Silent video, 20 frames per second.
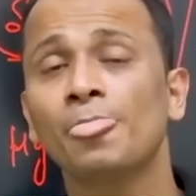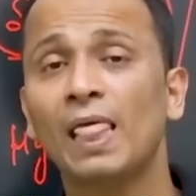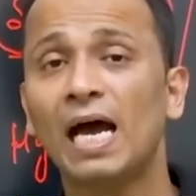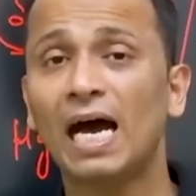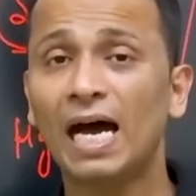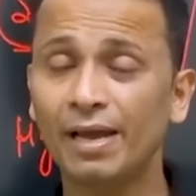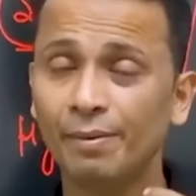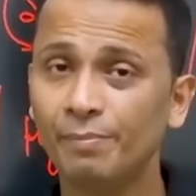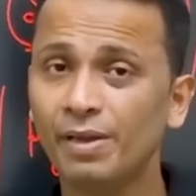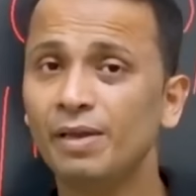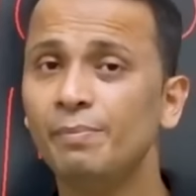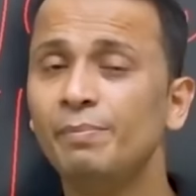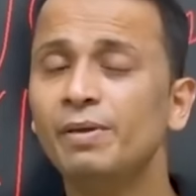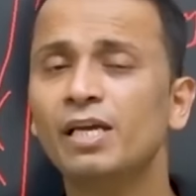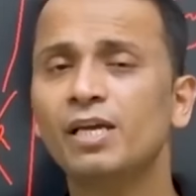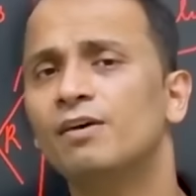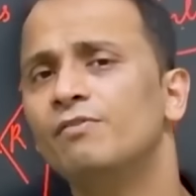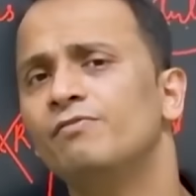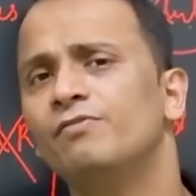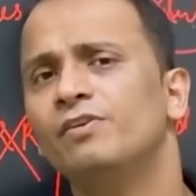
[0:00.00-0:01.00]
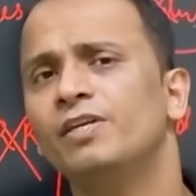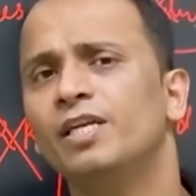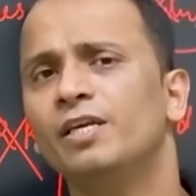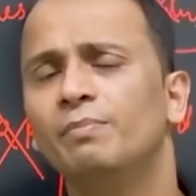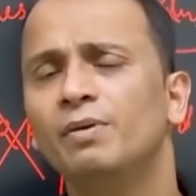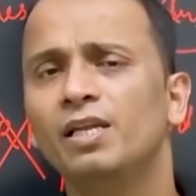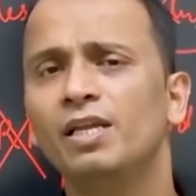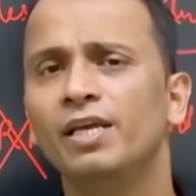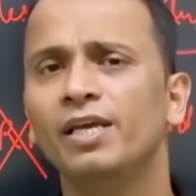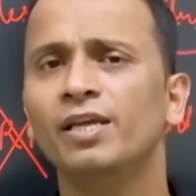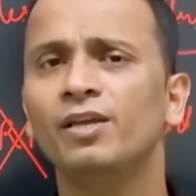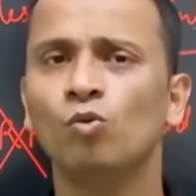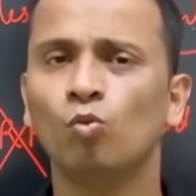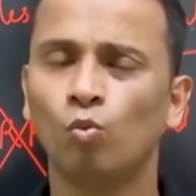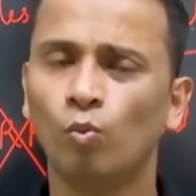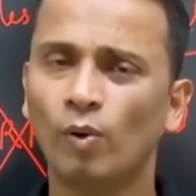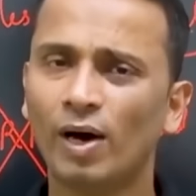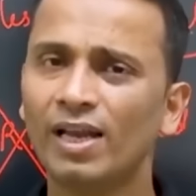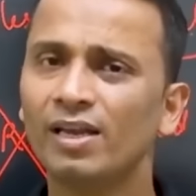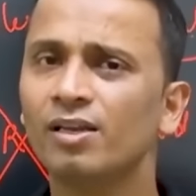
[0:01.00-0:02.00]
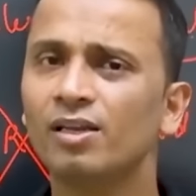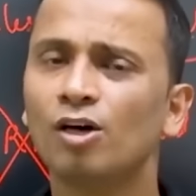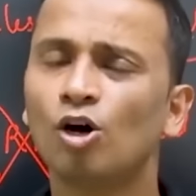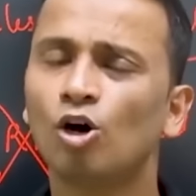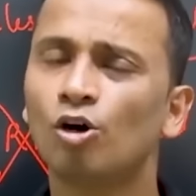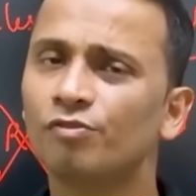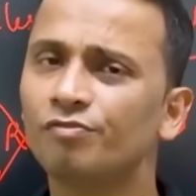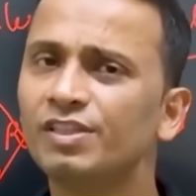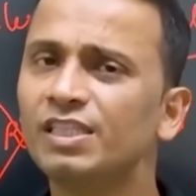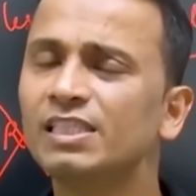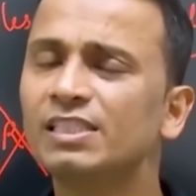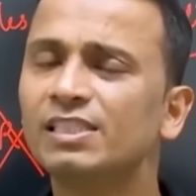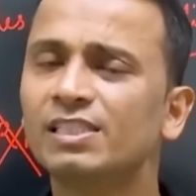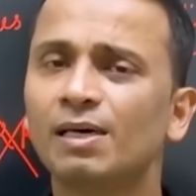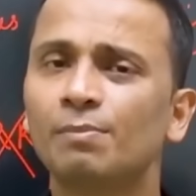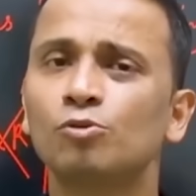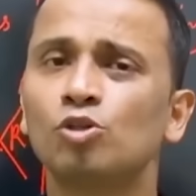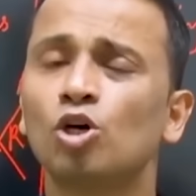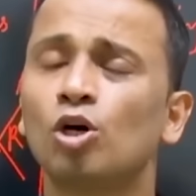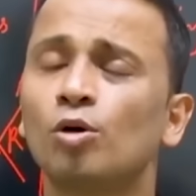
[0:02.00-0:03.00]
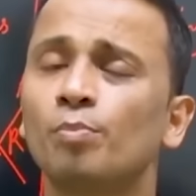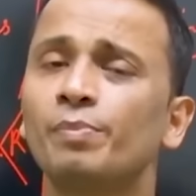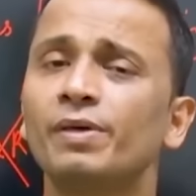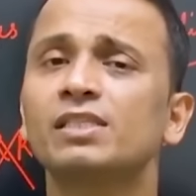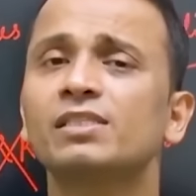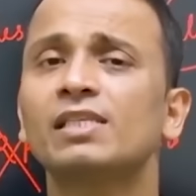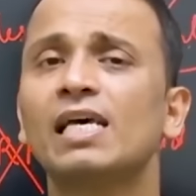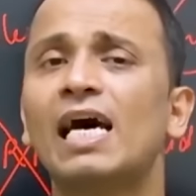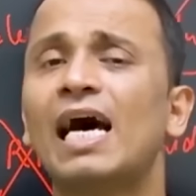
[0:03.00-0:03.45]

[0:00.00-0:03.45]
I may be comfortable in one of these subtopics.